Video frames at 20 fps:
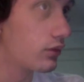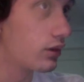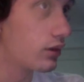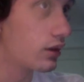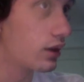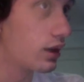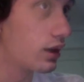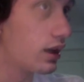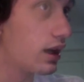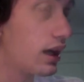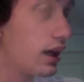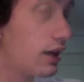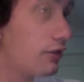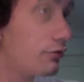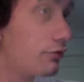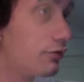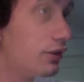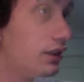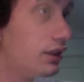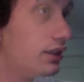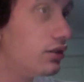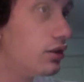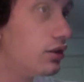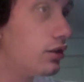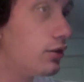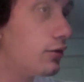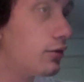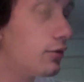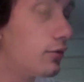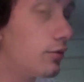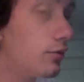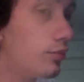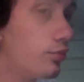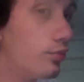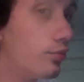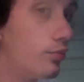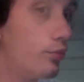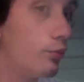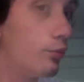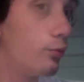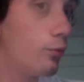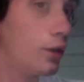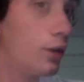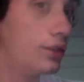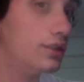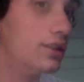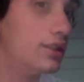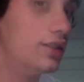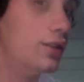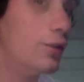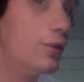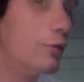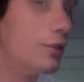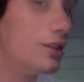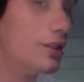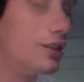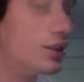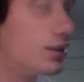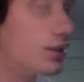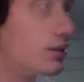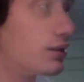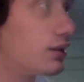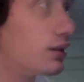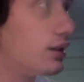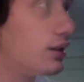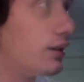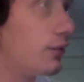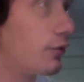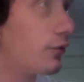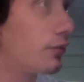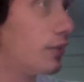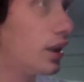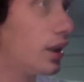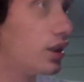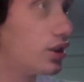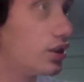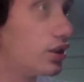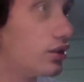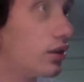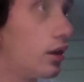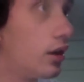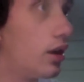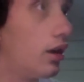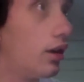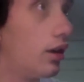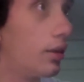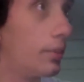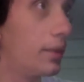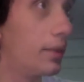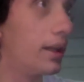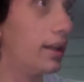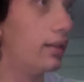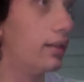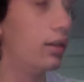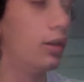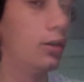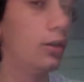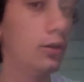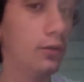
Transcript: I don't really know what to do with this information on my own.